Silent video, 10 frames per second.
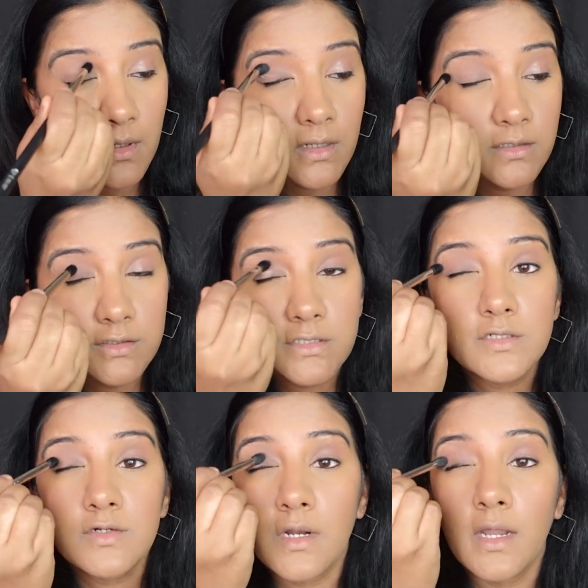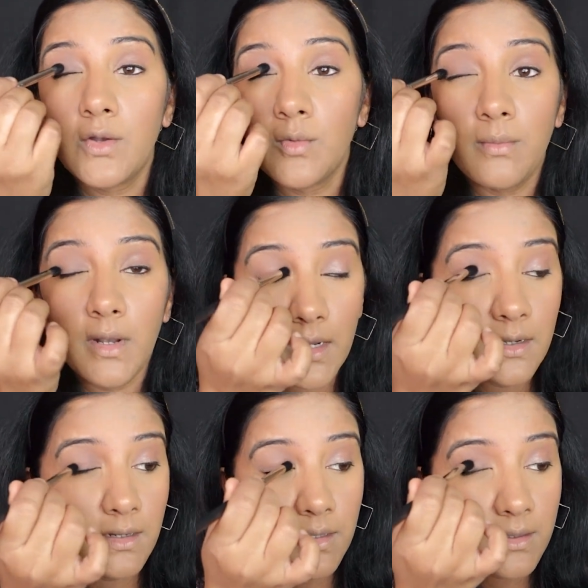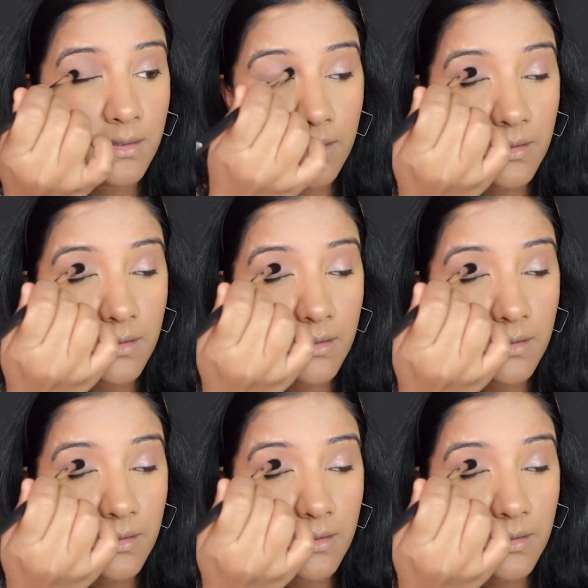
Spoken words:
I'll just try to blend it.